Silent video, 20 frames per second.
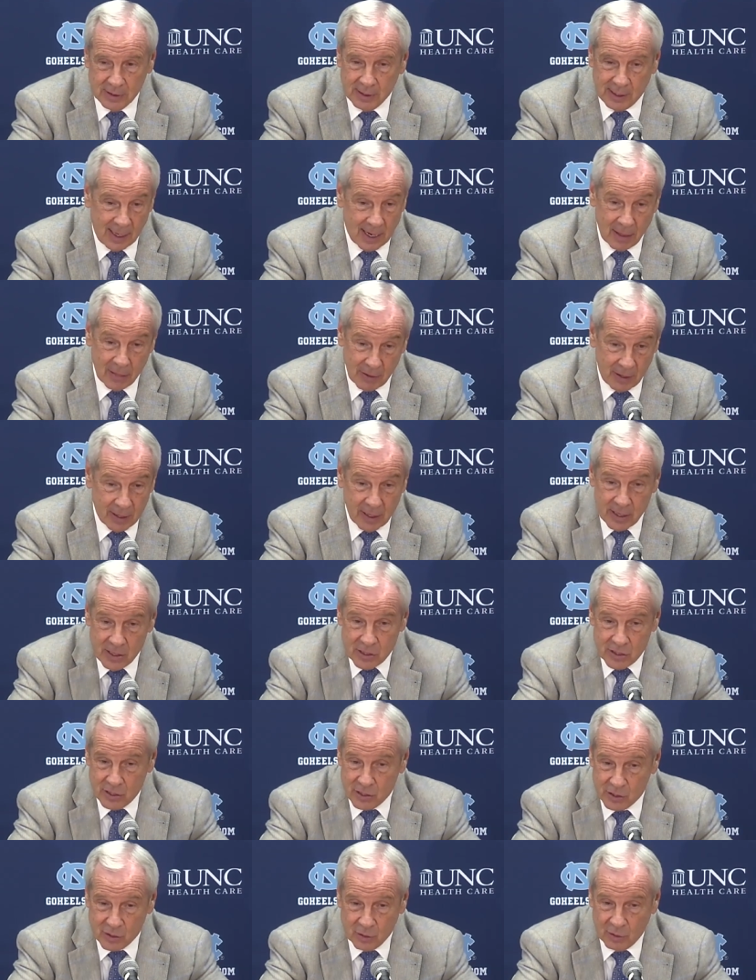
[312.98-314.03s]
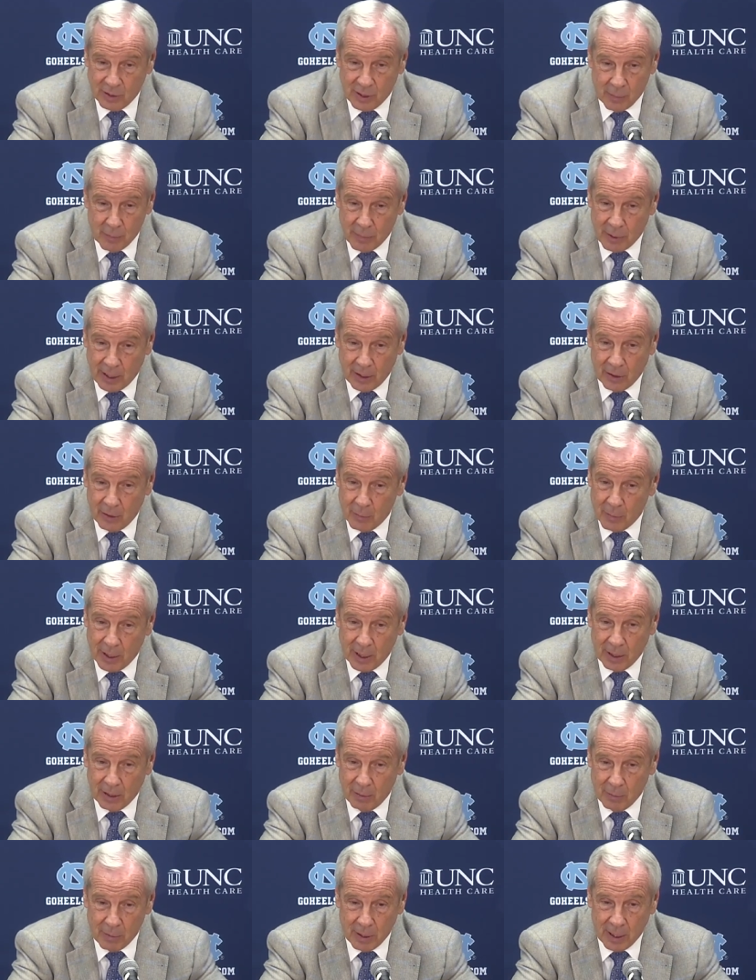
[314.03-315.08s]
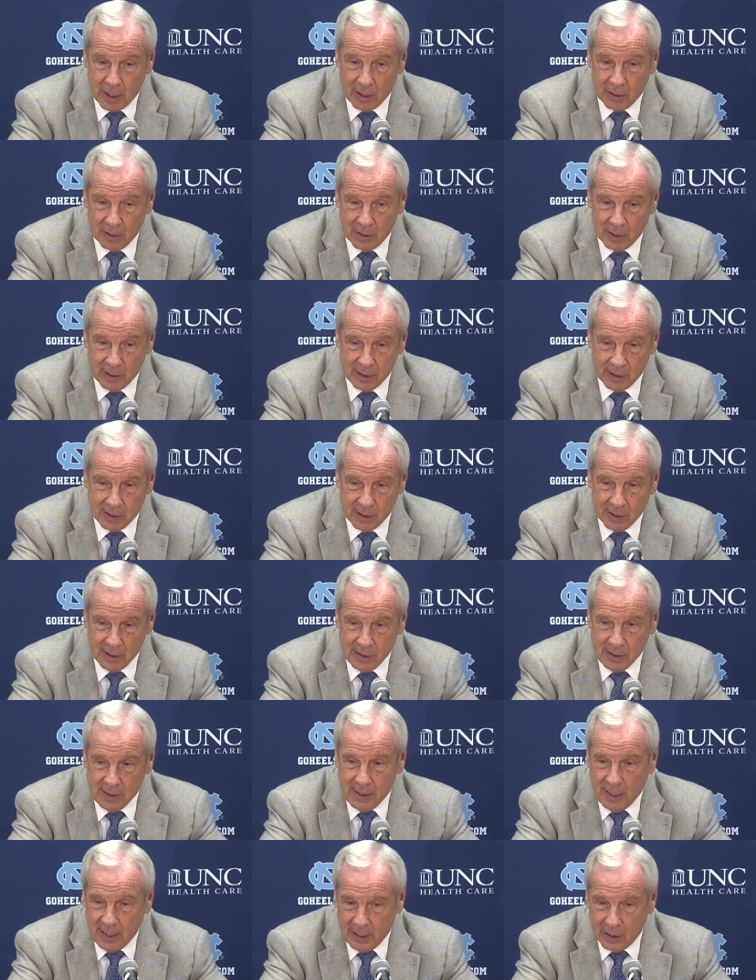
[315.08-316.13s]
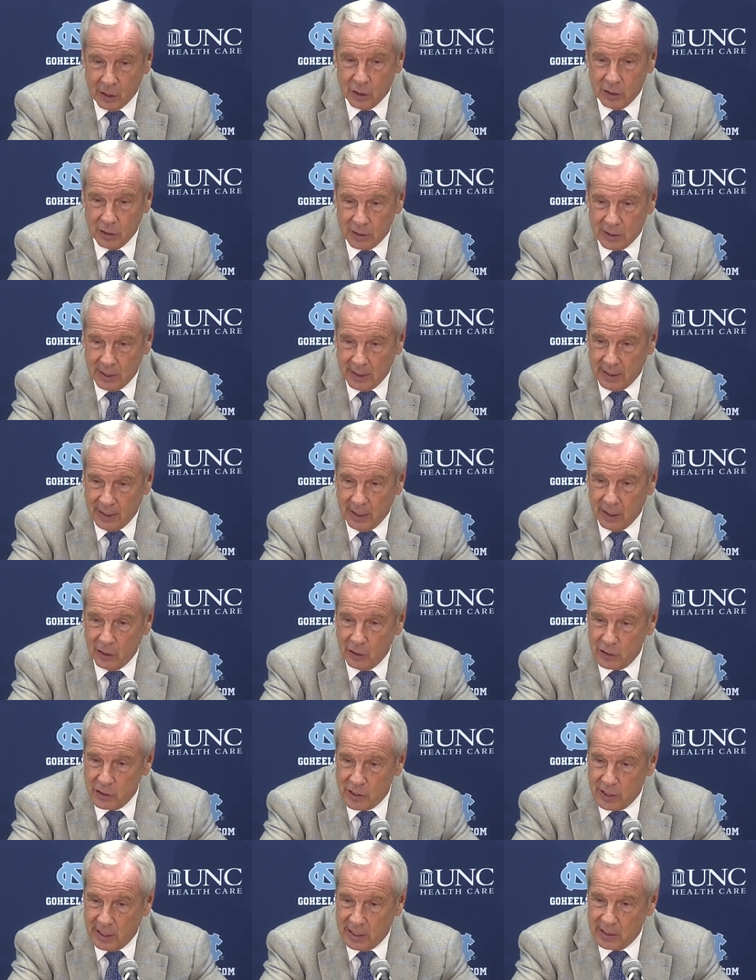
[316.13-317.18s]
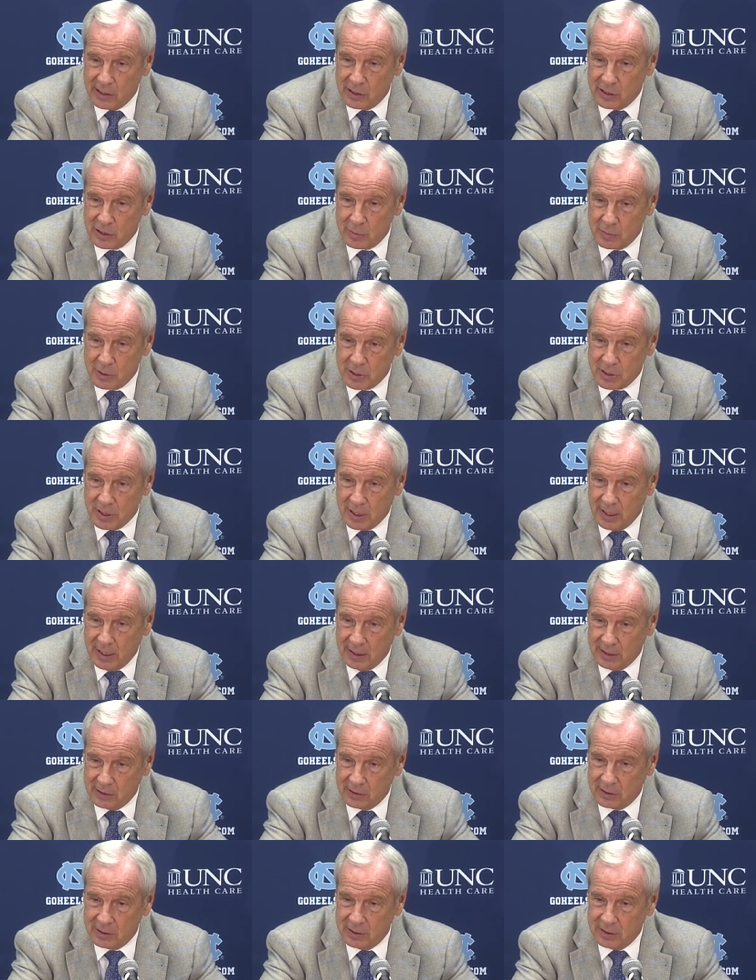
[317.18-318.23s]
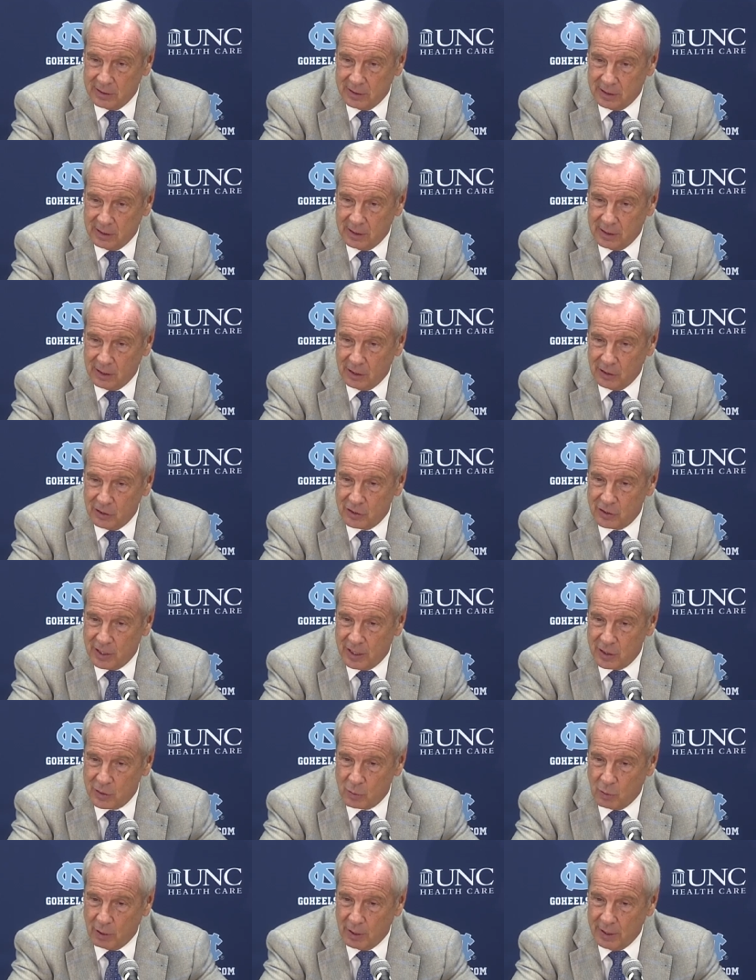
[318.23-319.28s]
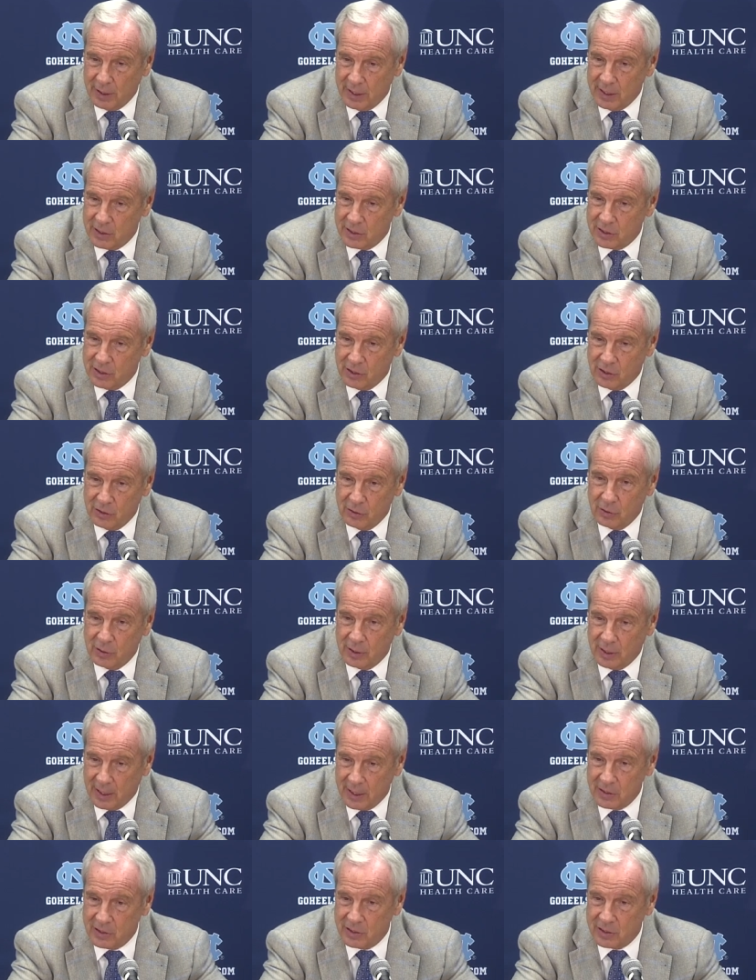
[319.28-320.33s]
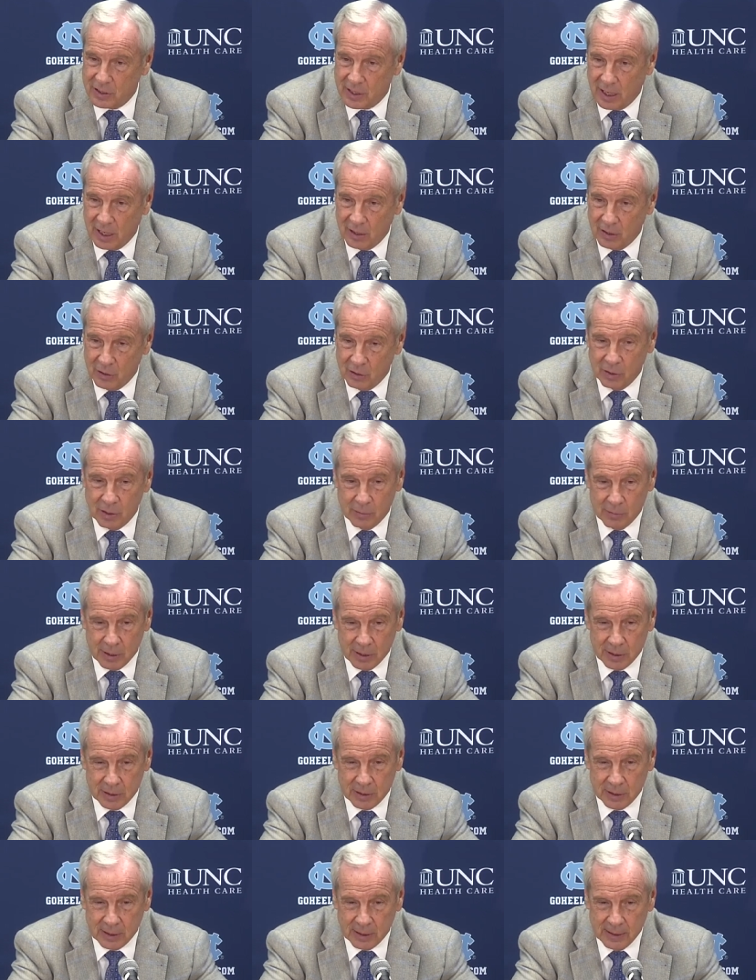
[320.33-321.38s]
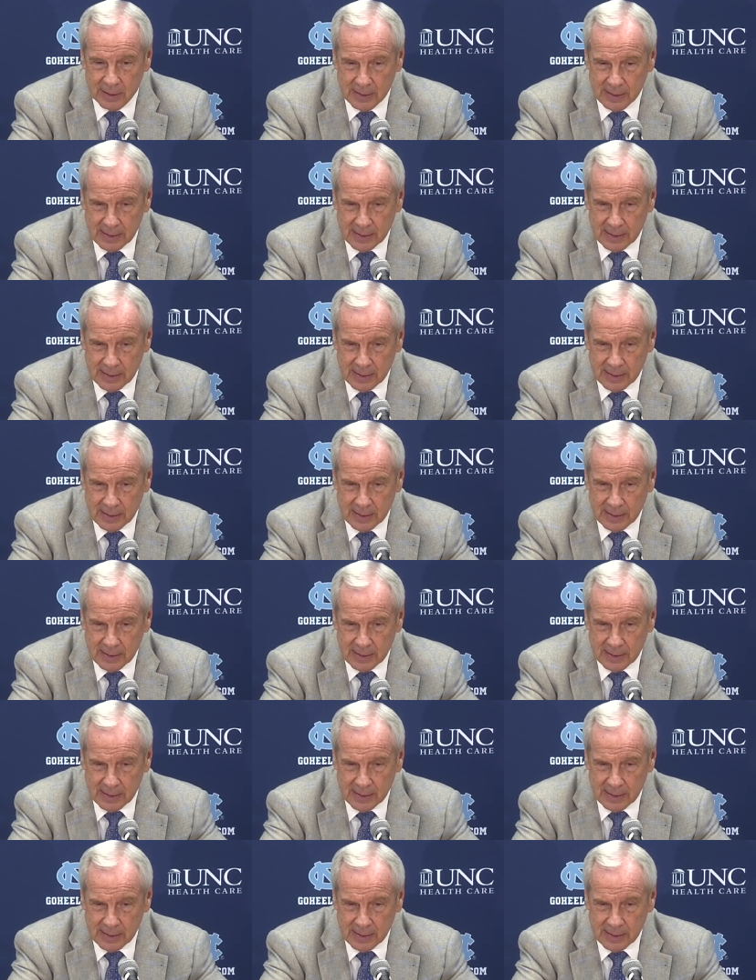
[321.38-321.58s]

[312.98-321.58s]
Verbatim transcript: and I think he's just going to get better and better and better. And uh, and a good thing he understands his mistakes and uh, understands what he needs to do, and now he's just got to do it. But uh,